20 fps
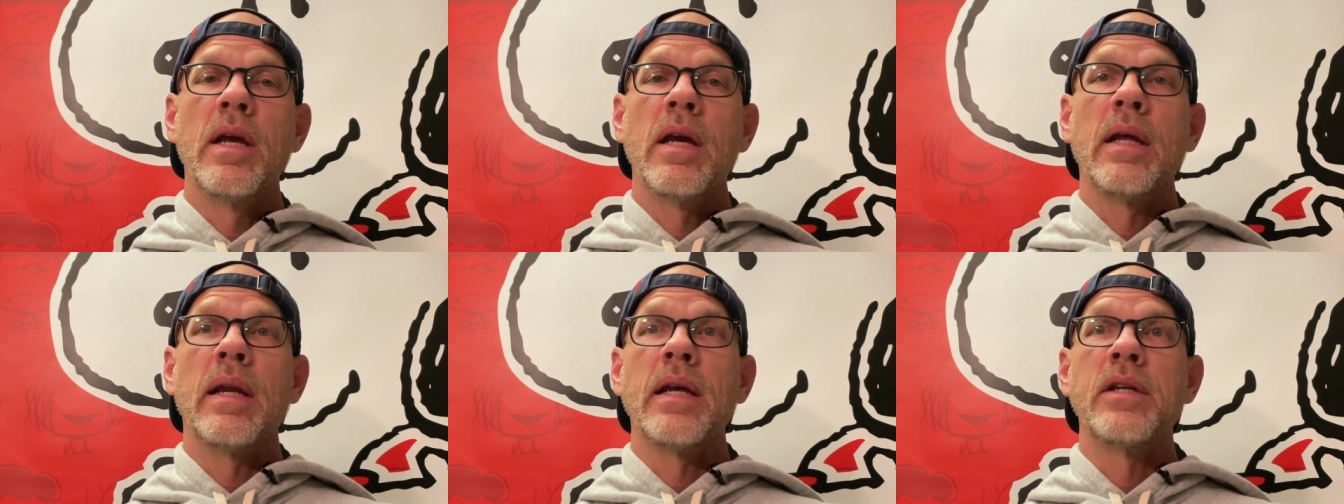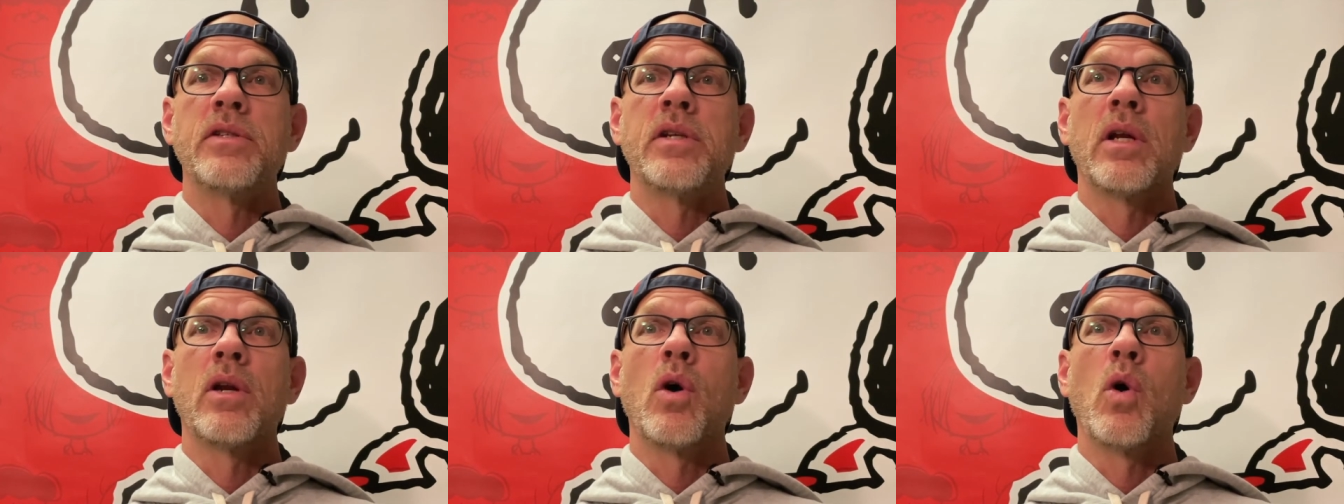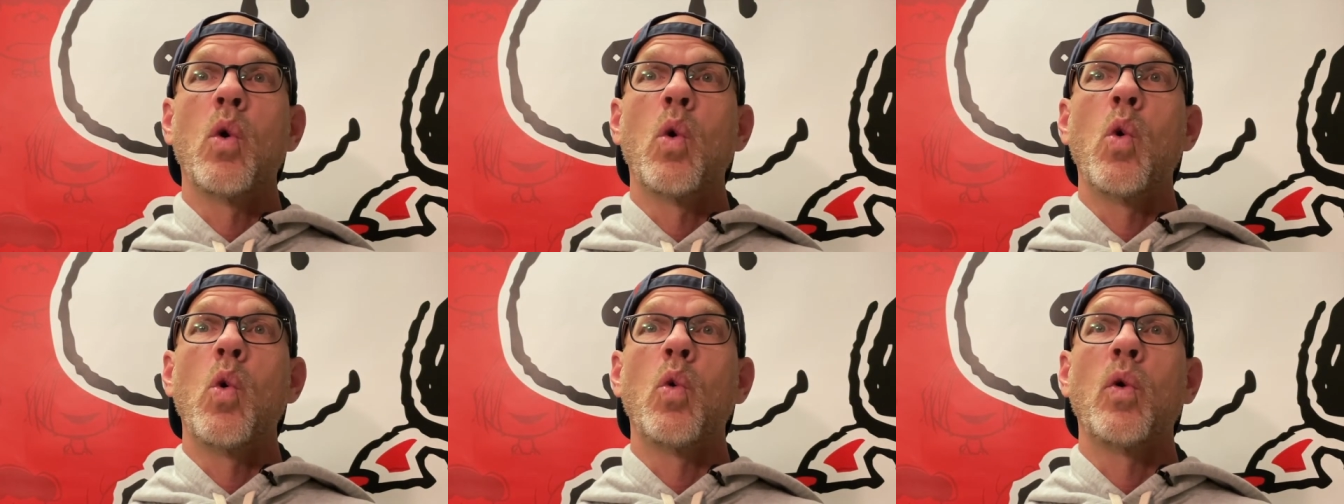And I said,
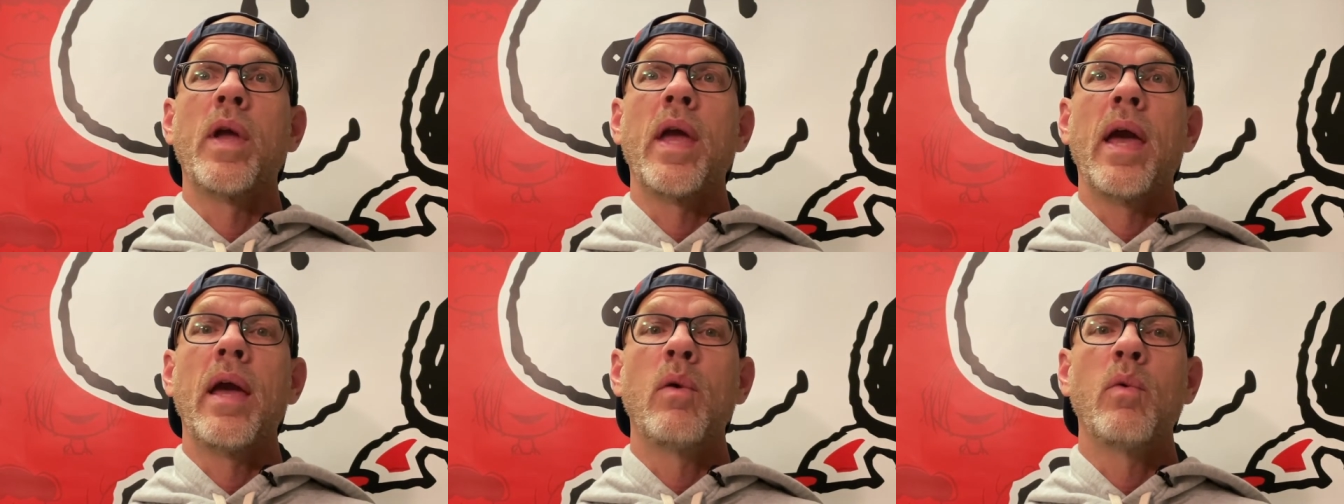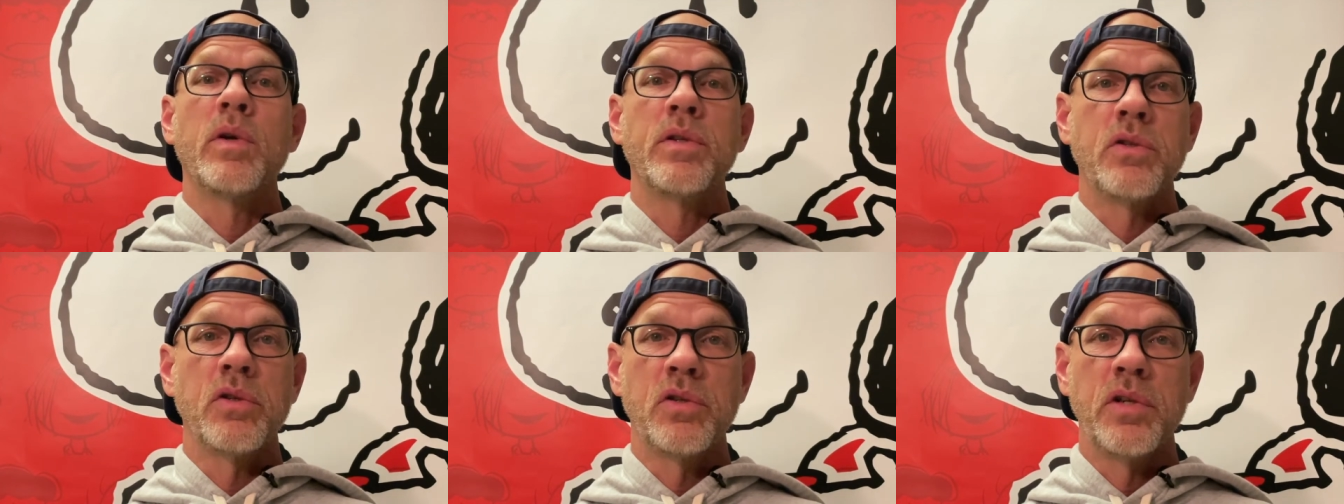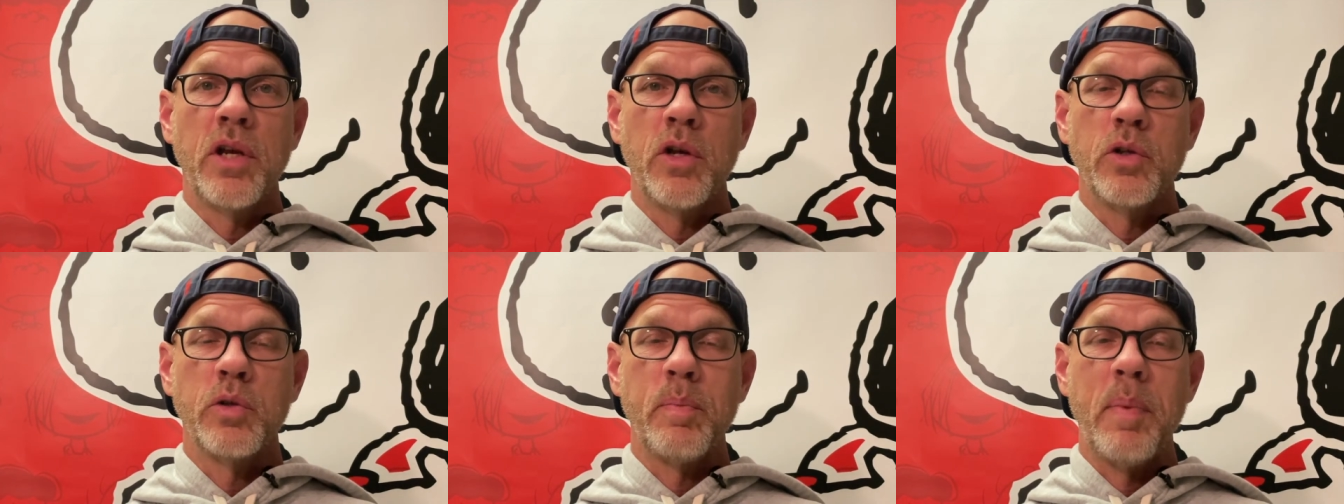okay, what's a
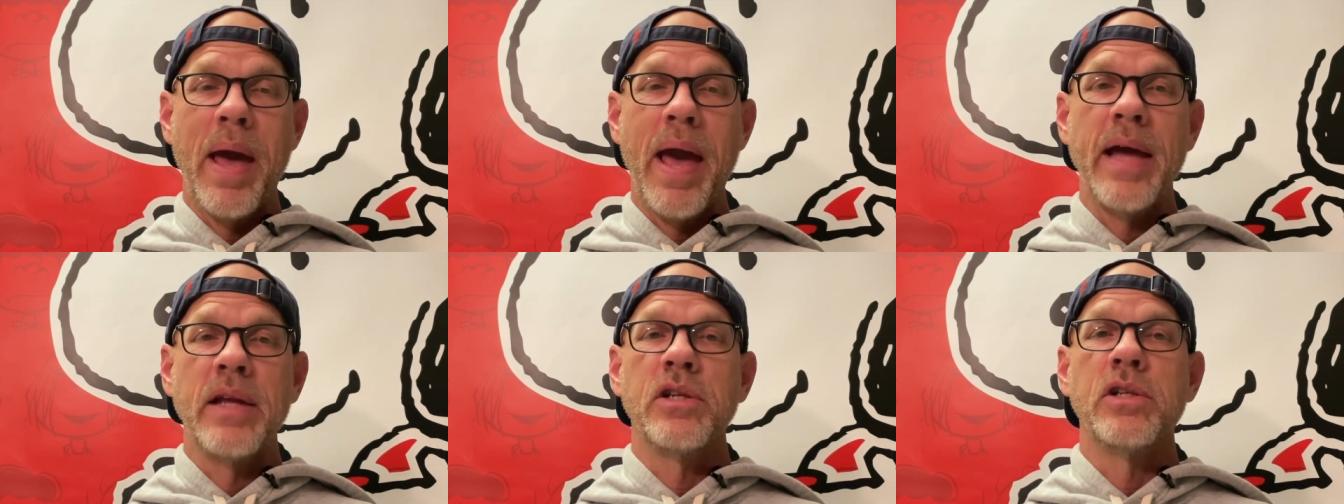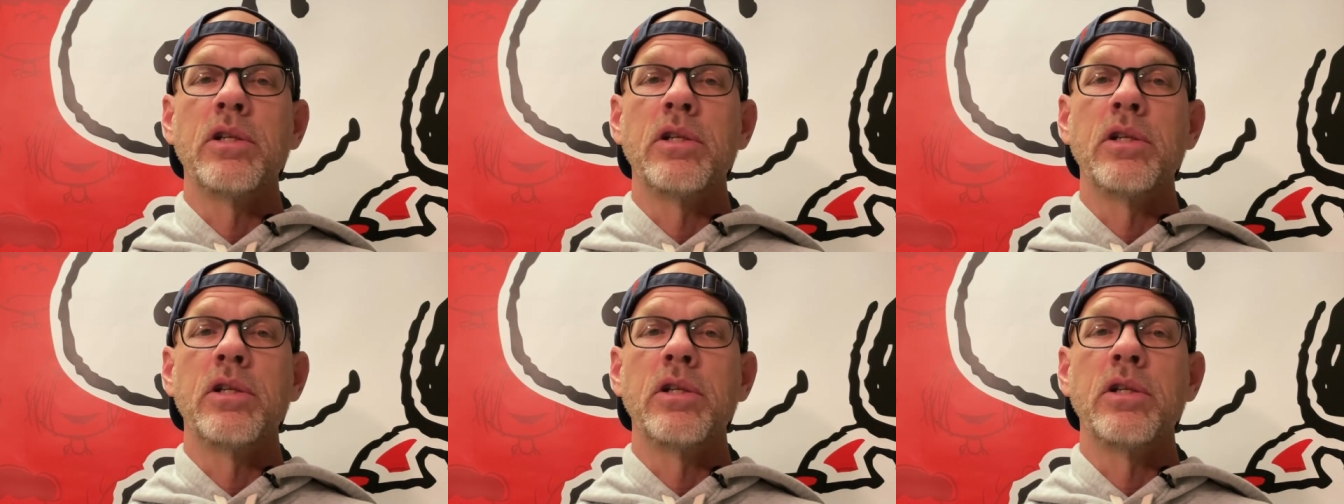sales batch?